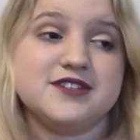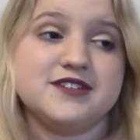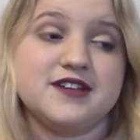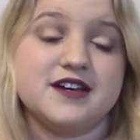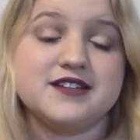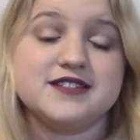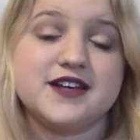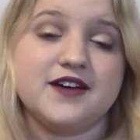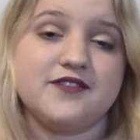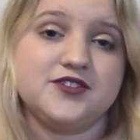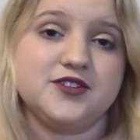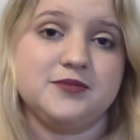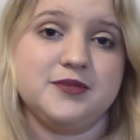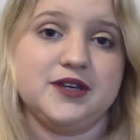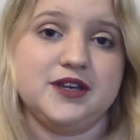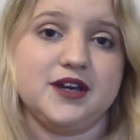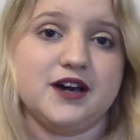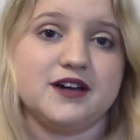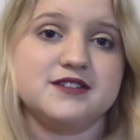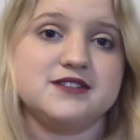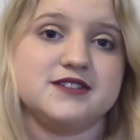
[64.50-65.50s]
it does have to
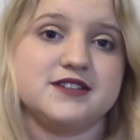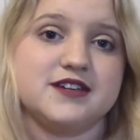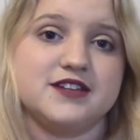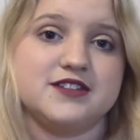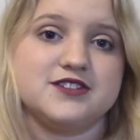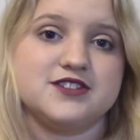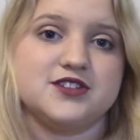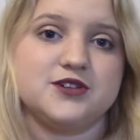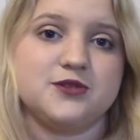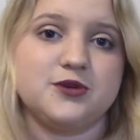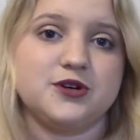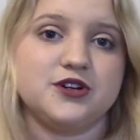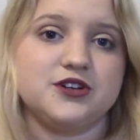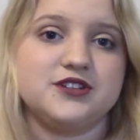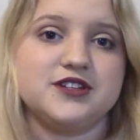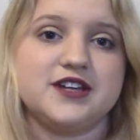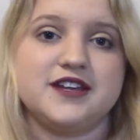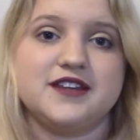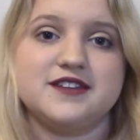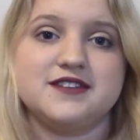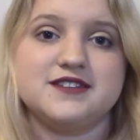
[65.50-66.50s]
be us against the world,
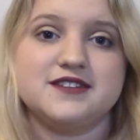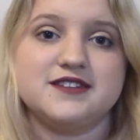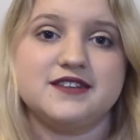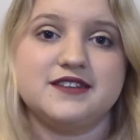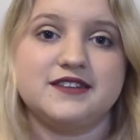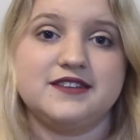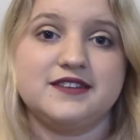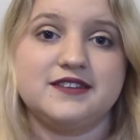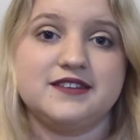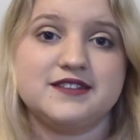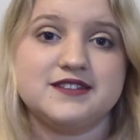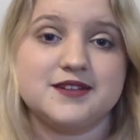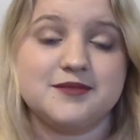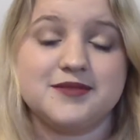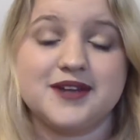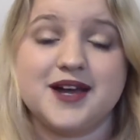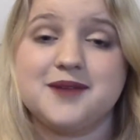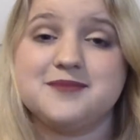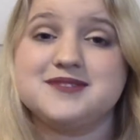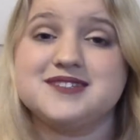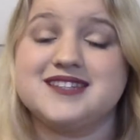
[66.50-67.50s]
and
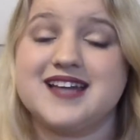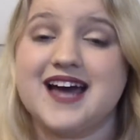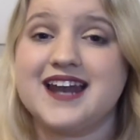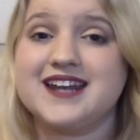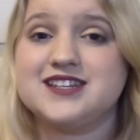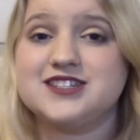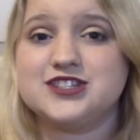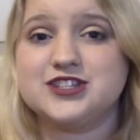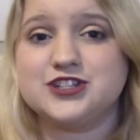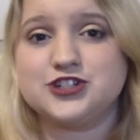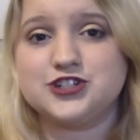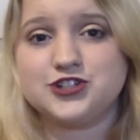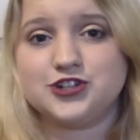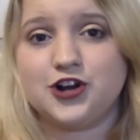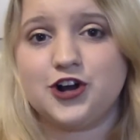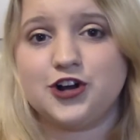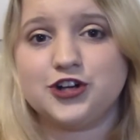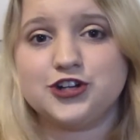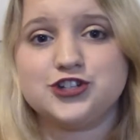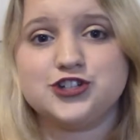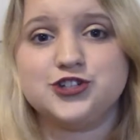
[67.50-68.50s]
sometimes that is the
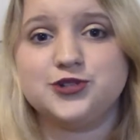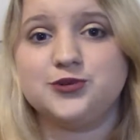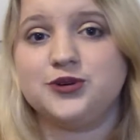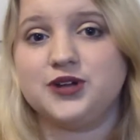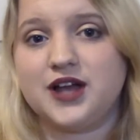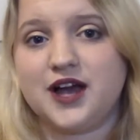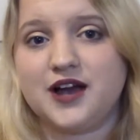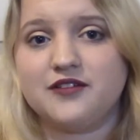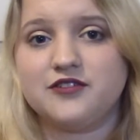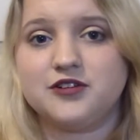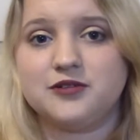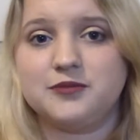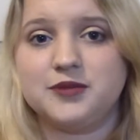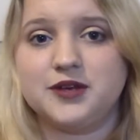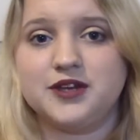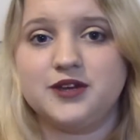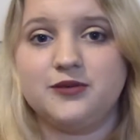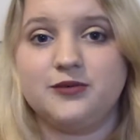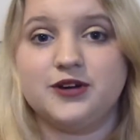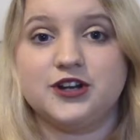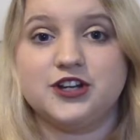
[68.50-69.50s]
strongest you will ever
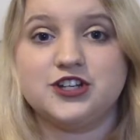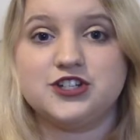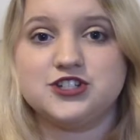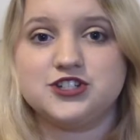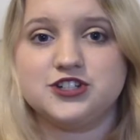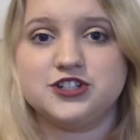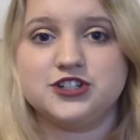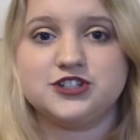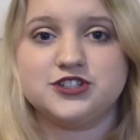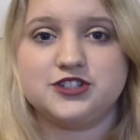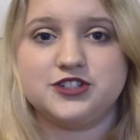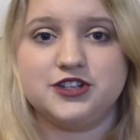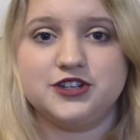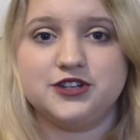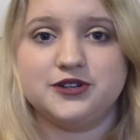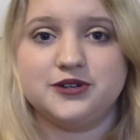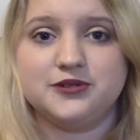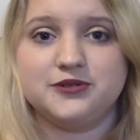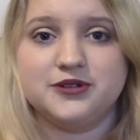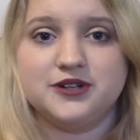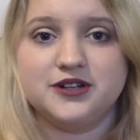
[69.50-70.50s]
be when it's just
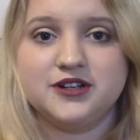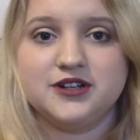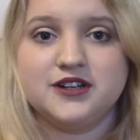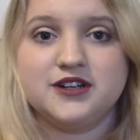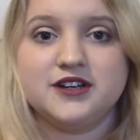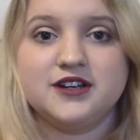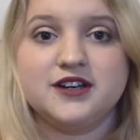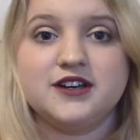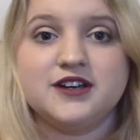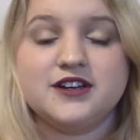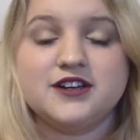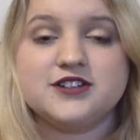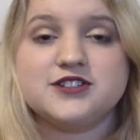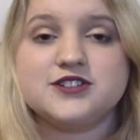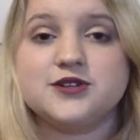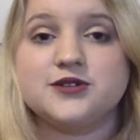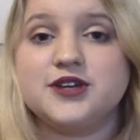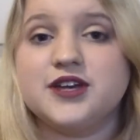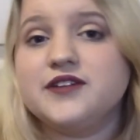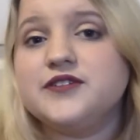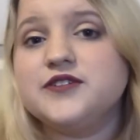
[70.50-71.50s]
you.
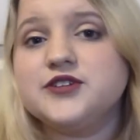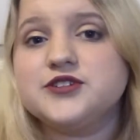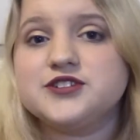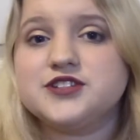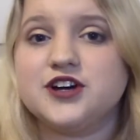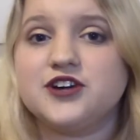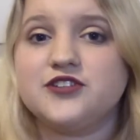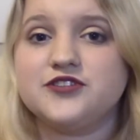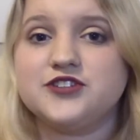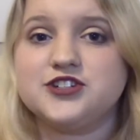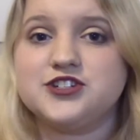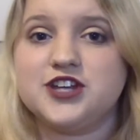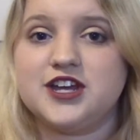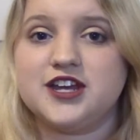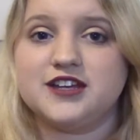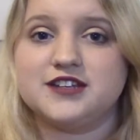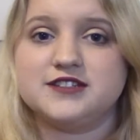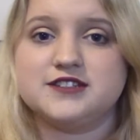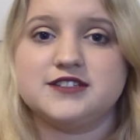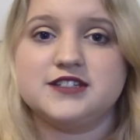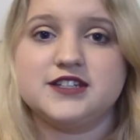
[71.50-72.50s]
So give yourself a
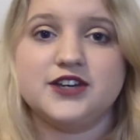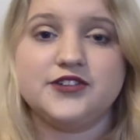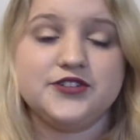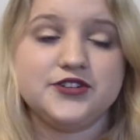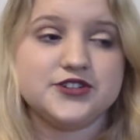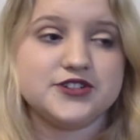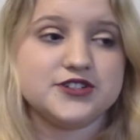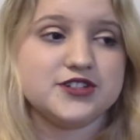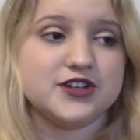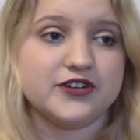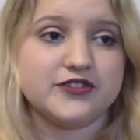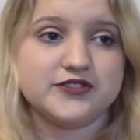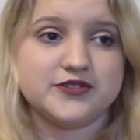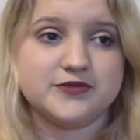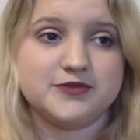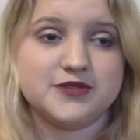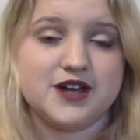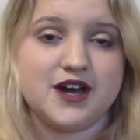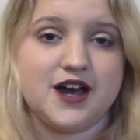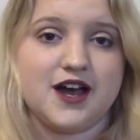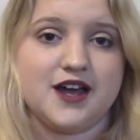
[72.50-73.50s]
chance. Give yourself
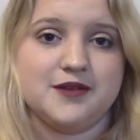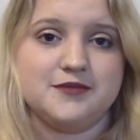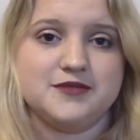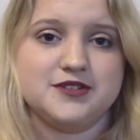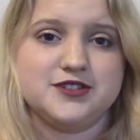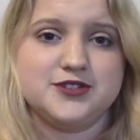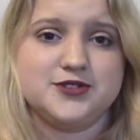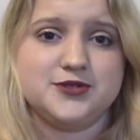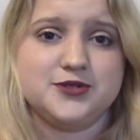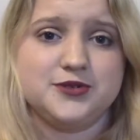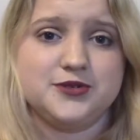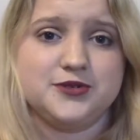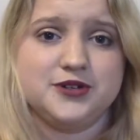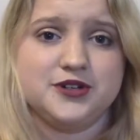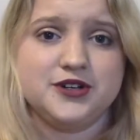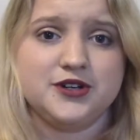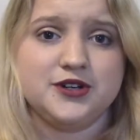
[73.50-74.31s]
some time to